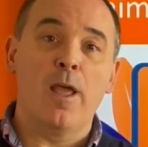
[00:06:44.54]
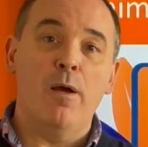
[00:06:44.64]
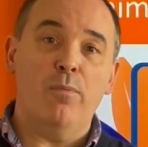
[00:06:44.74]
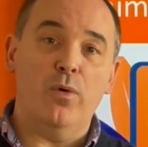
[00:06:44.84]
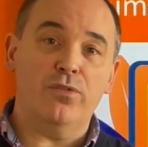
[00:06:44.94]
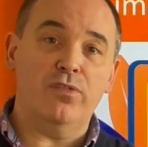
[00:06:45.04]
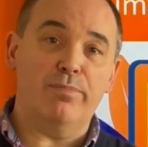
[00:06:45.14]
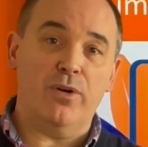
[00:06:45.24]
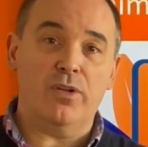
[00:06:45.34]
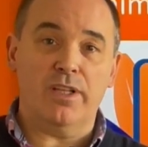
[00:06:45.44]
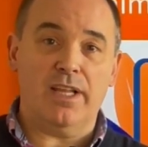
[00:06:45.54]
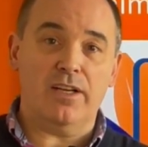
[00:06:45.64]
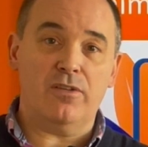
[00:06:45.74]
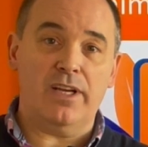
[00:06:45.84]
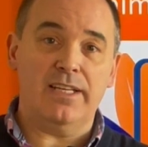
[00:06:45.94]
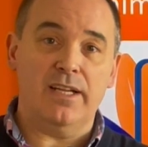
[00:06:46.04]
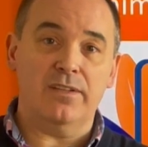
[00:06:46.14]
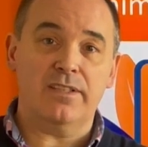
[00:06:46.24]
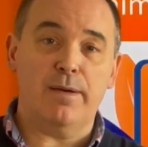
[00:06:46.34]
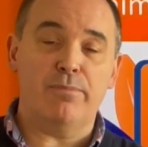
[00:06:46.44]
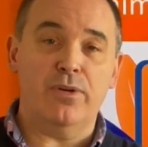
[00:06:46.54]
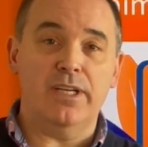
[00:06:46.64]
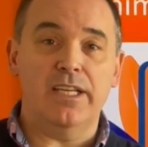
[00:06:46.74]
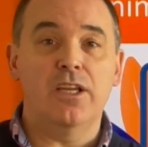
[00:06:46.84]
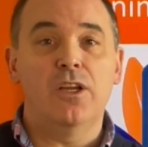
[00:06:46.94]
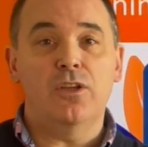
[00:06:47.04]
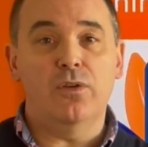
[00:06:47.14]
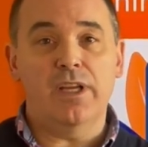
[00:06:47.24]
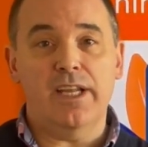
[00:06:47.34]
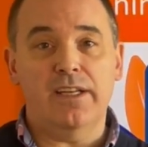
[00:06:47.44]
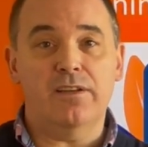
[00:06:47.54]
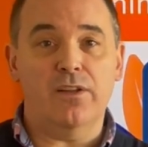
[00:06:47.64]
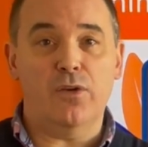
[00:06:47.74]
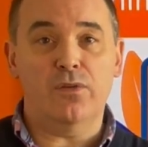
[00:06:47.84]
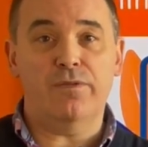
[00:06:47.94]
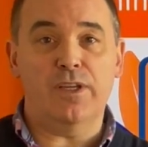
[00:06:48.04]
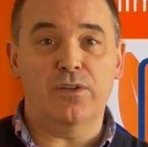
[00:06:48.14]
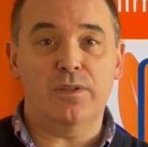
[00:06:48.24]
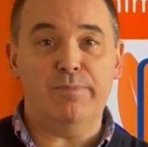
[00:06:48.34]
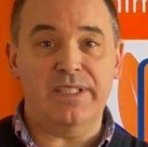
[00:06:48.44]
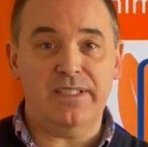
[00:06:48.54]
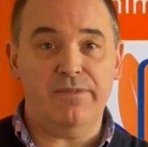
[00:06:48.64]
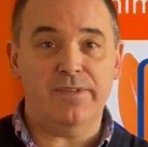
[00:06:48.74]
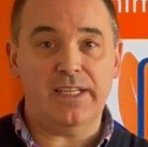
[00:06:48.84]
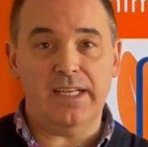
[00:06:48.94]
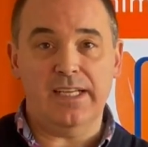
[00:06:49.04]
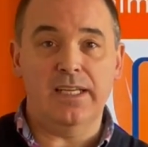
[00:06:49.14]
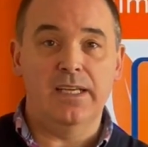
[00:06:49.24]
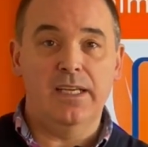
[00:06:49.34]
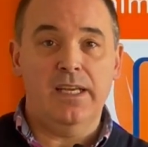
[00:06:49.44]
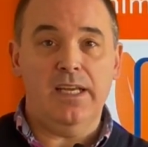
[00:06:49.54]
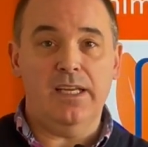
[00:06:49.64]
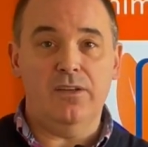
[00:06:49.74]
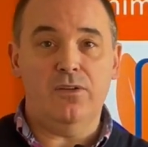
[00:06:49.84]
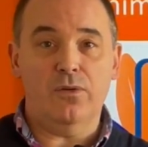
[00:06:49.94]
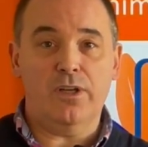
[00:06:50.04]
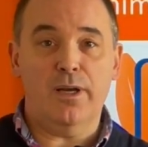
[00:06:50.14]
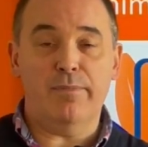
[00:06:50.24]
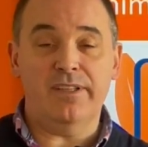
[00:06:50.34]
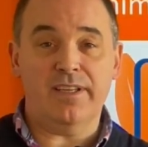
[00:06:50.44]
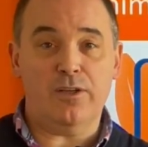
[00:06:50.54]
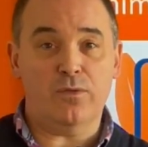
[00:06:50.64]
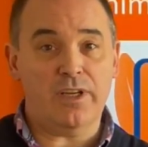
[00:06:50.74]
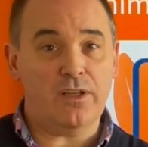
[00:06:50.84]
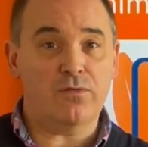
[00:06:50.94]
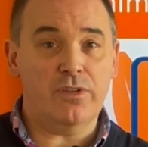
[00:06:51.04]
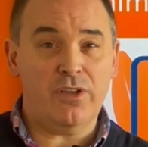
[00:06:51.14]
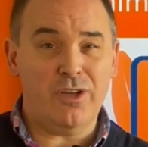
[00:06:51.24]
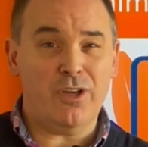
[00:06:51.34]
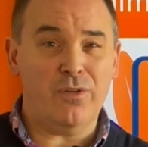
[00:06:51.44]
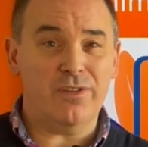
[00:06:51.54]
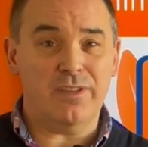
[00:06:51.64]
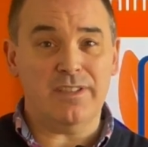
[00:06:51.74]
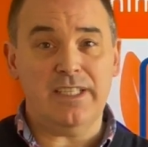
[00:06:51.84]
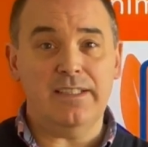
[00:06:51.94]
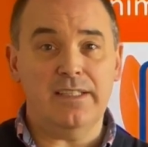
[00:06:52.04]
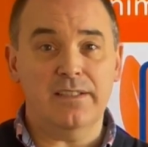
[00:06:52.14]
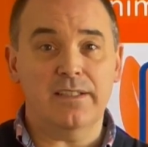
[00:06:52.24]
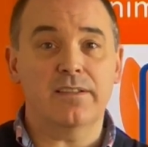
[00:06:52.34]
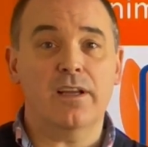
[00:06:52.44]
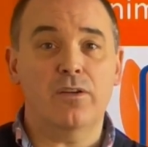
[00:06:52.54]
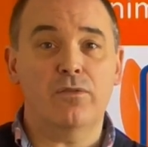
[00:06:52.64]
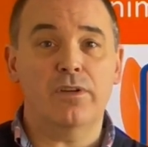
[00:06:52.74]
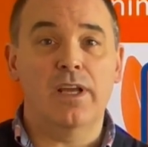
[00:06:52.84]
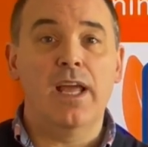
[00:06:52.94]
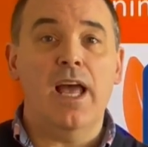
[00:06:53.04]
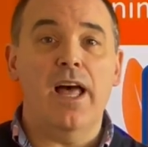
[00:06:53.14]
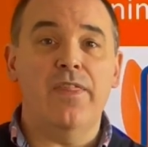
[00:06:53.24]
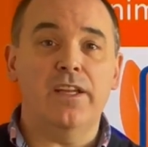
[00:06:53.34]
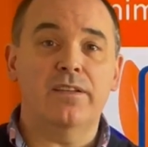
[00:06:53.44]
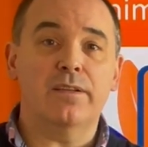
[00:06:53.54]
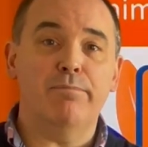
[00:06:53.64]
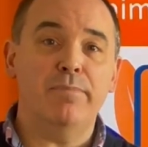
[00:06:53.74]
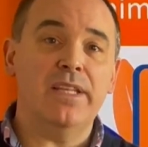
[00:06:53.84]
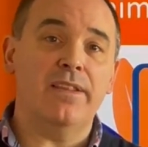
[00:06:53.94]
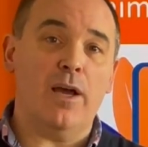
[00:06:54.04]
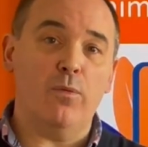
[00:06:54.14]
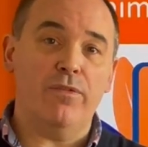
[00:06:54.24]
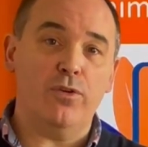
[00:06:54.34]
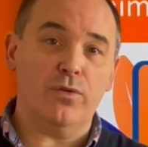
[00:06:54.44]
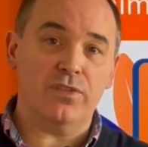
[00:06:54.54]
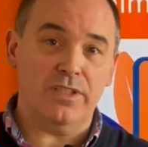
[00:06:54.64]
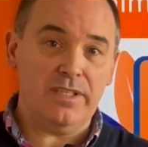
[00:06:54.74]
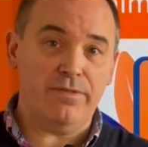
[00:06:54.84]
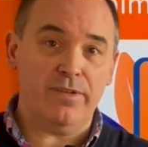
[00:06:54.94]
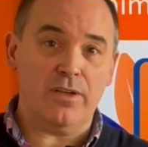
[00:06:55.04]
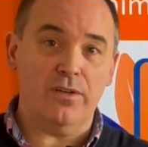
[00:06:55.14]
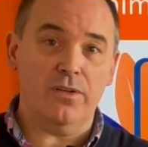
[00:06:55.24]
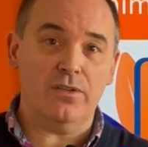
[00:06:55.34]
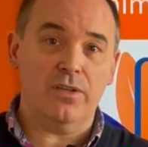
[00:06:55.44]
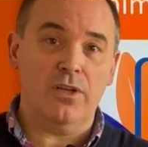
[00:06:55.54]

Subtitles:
Once you've broken that trade down separately, you can enter those figures specifically into your company's annual tax return, known as a CT600, and then submit that with your certificate